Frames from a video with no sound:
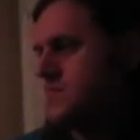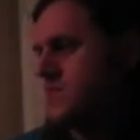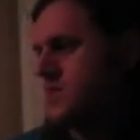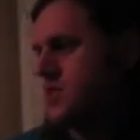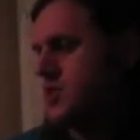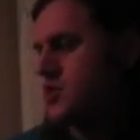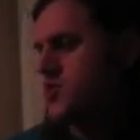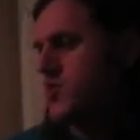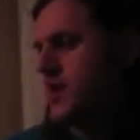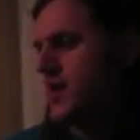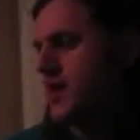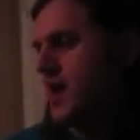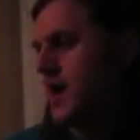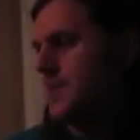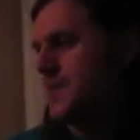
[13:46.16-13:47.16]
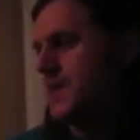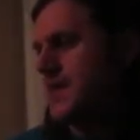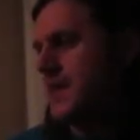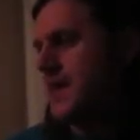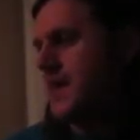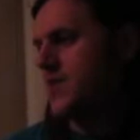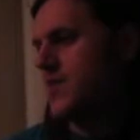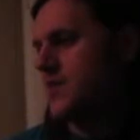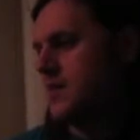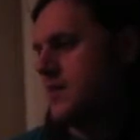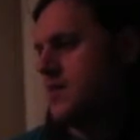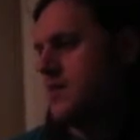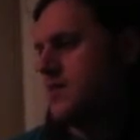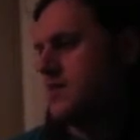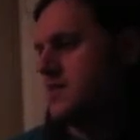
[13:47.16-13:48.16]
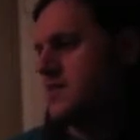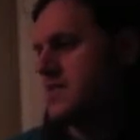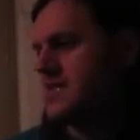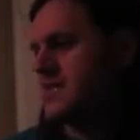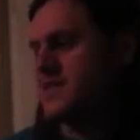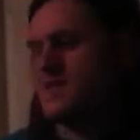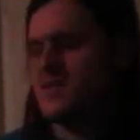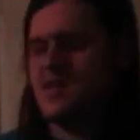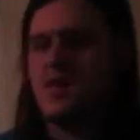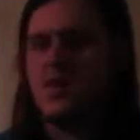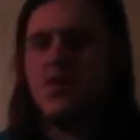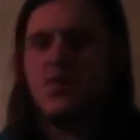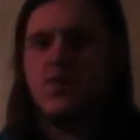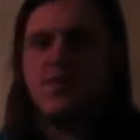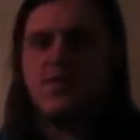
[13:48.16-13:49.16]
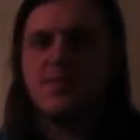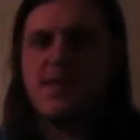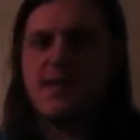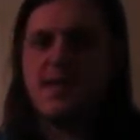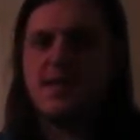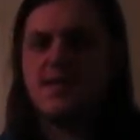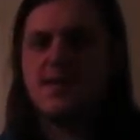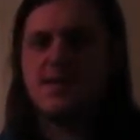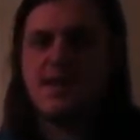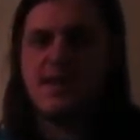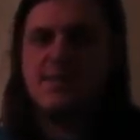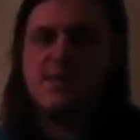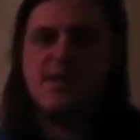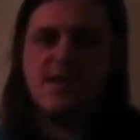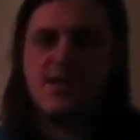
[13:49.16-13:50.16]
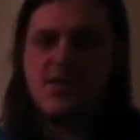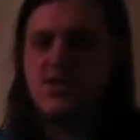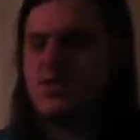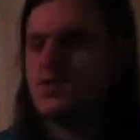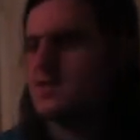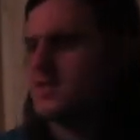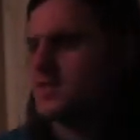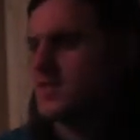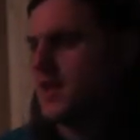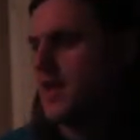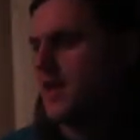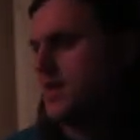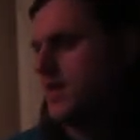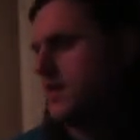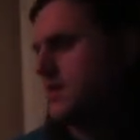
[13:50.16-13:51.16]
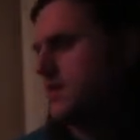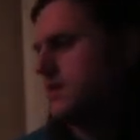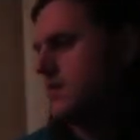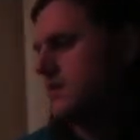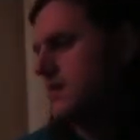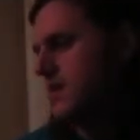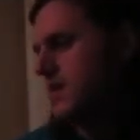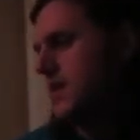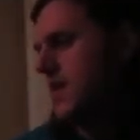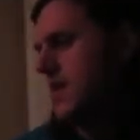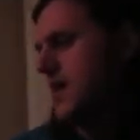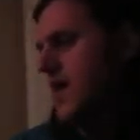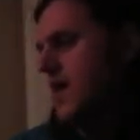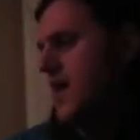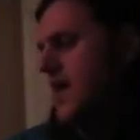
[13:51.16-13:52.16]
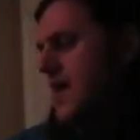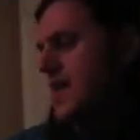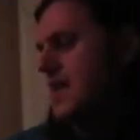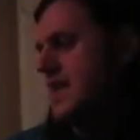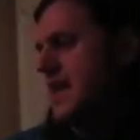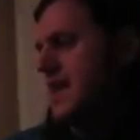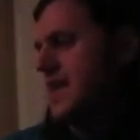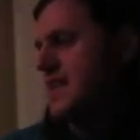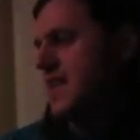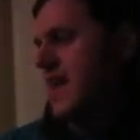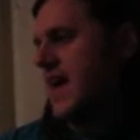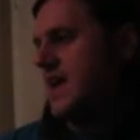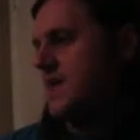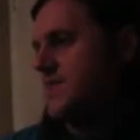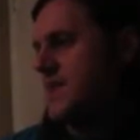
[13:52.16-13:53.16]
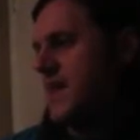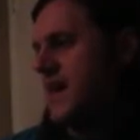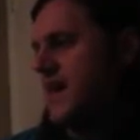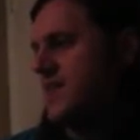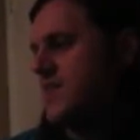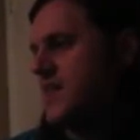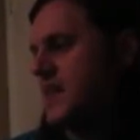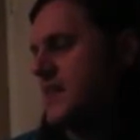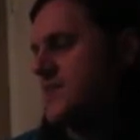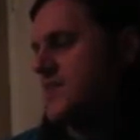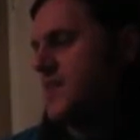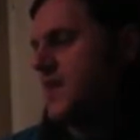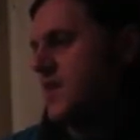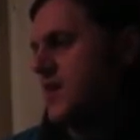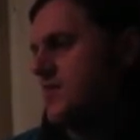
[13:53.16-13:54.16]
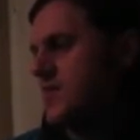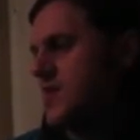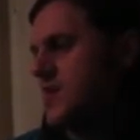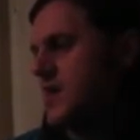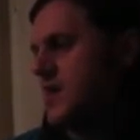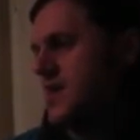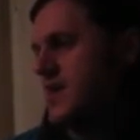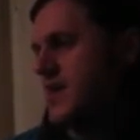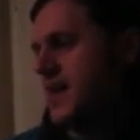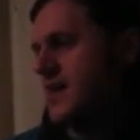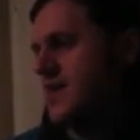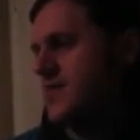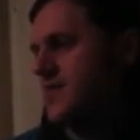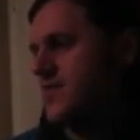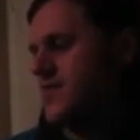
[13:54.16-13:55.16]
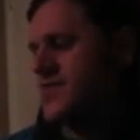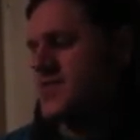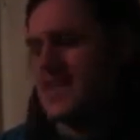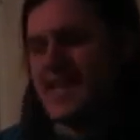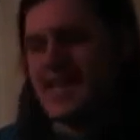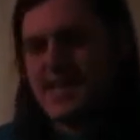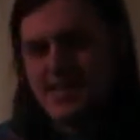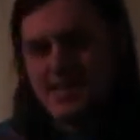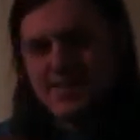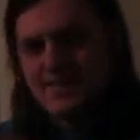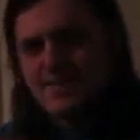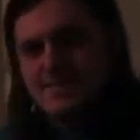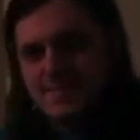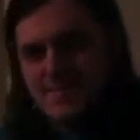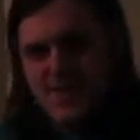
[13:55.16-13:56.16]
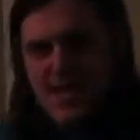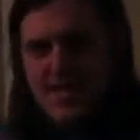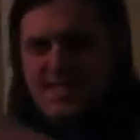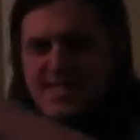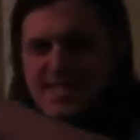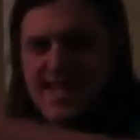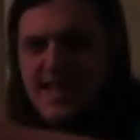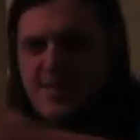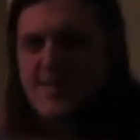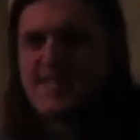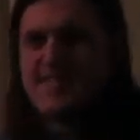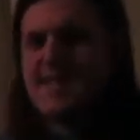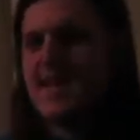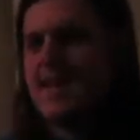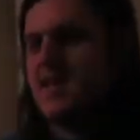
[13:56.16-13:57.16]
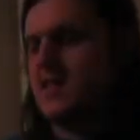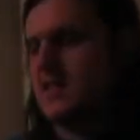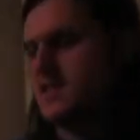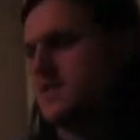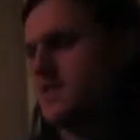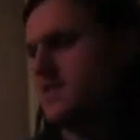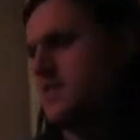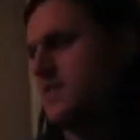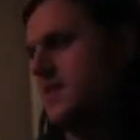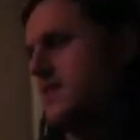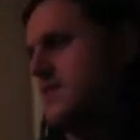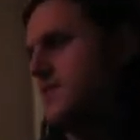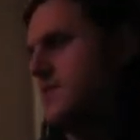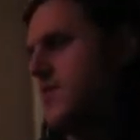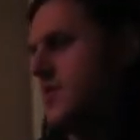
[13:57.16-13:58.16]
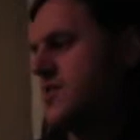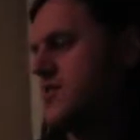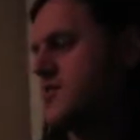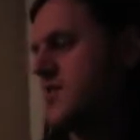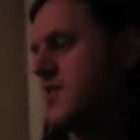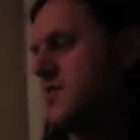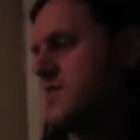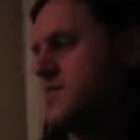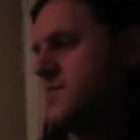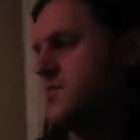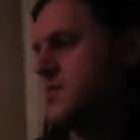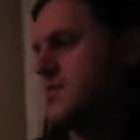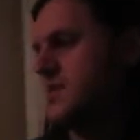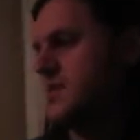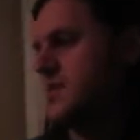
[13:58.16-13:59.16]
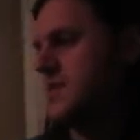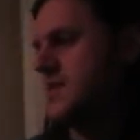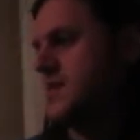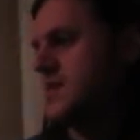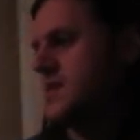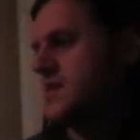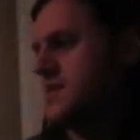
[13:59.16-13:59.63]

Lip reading: Just running up and down the 16th note rhythmic time signature scale. Like that. But yeah, the next video I'm gonna kind of take segments out of this and orchestrate them and put them into,